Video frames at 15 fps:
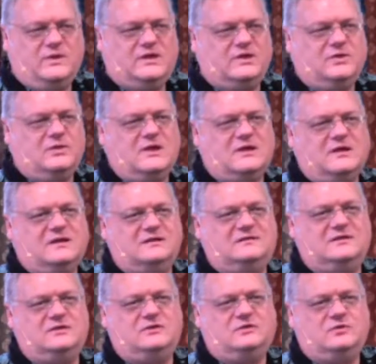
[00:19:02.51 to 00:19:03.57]
can no longer
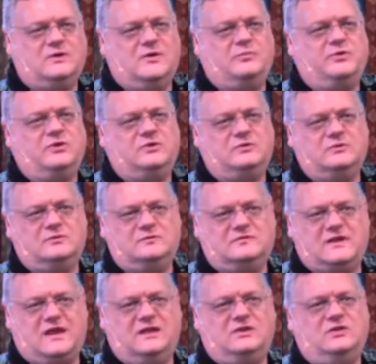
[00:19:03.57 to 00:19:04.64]
continue to abuse
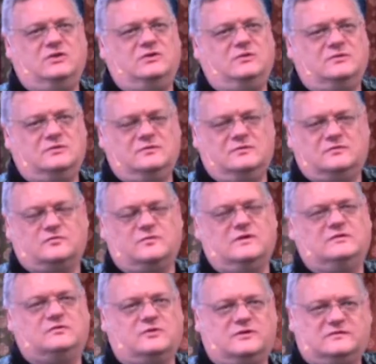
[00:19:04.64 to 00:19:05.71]
and use
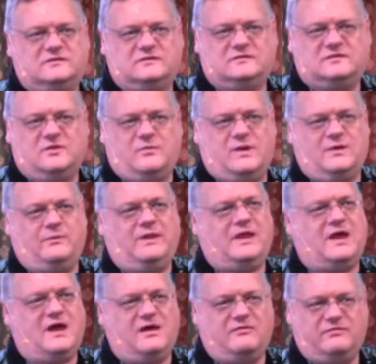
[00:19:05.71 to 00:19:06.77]
resources the way we
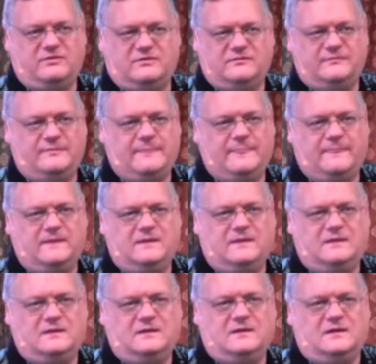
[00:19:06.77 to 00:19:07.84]
have.
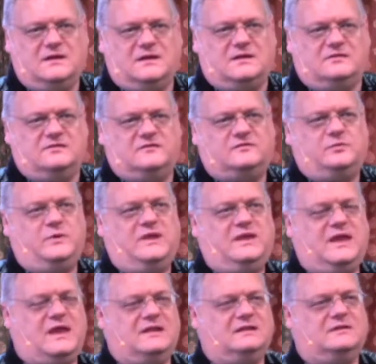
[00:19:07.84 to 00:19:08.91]
This
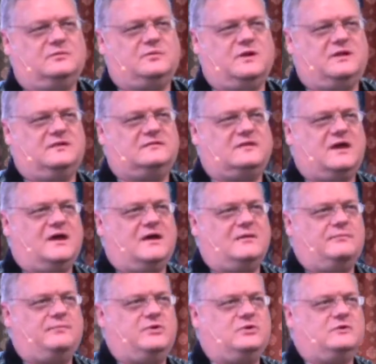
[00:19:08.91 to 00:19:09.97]
weekend was a
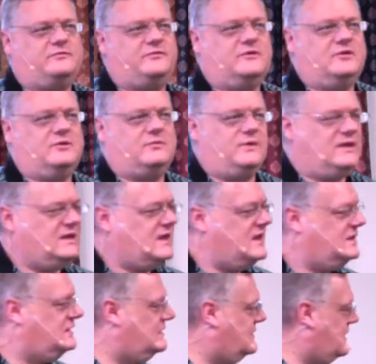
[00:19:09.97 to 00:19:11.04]
beautiful weekend.